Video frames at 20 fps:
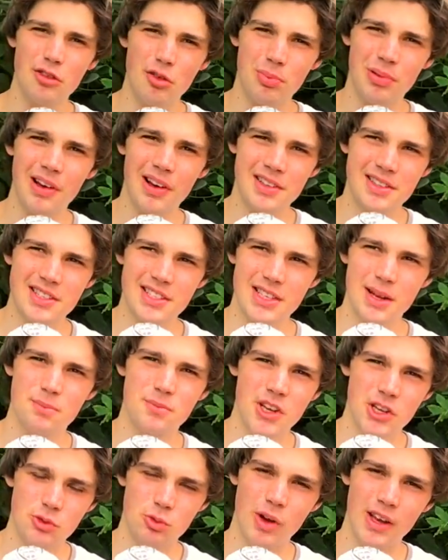apply to
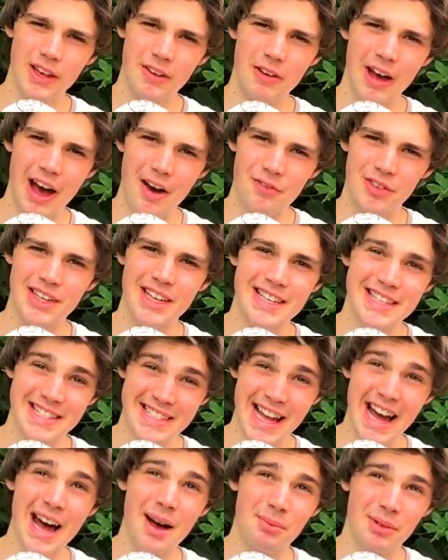subjects where you have an
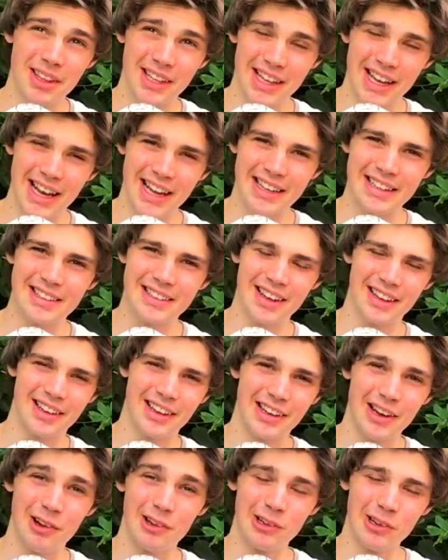exam at the end, and
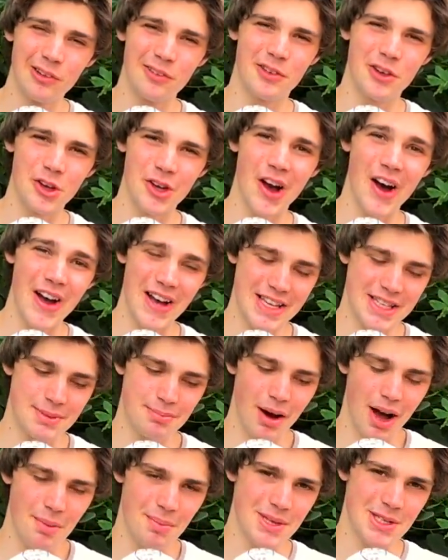I know a lot of you guys
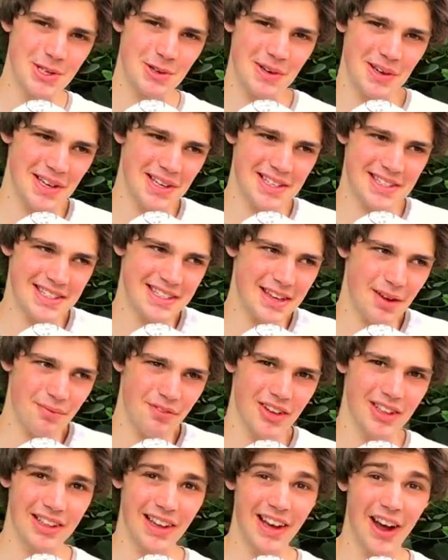might be doing
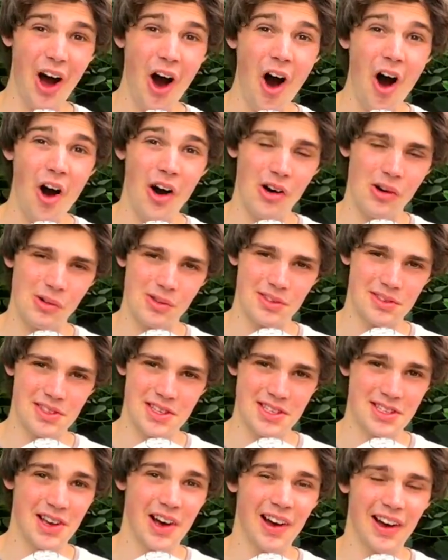something like art or
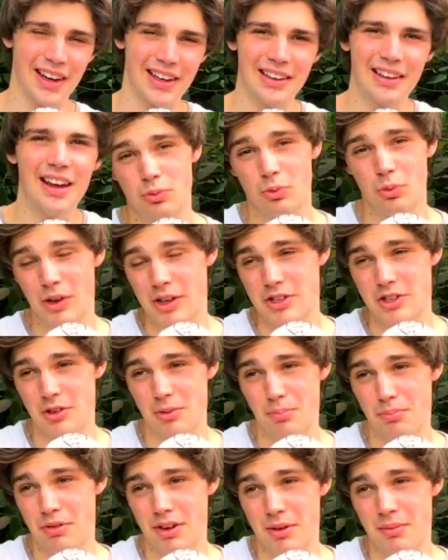design, which are
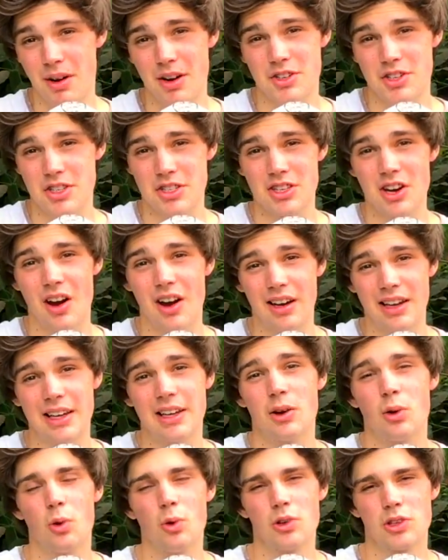pretty much entirely
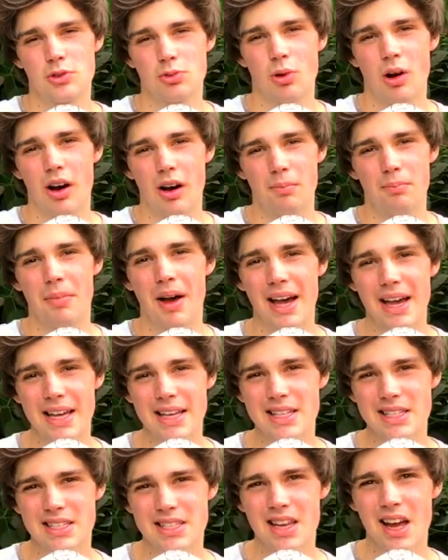coursework
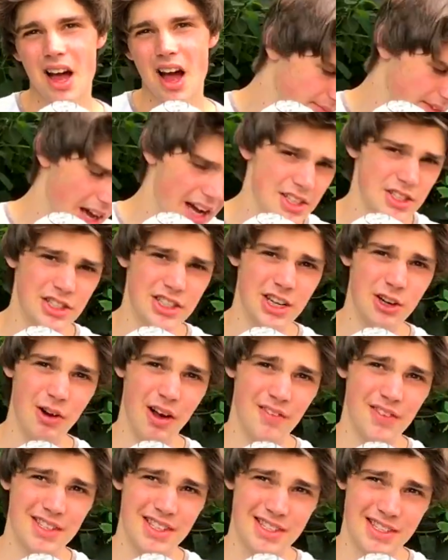based. I actually did graphic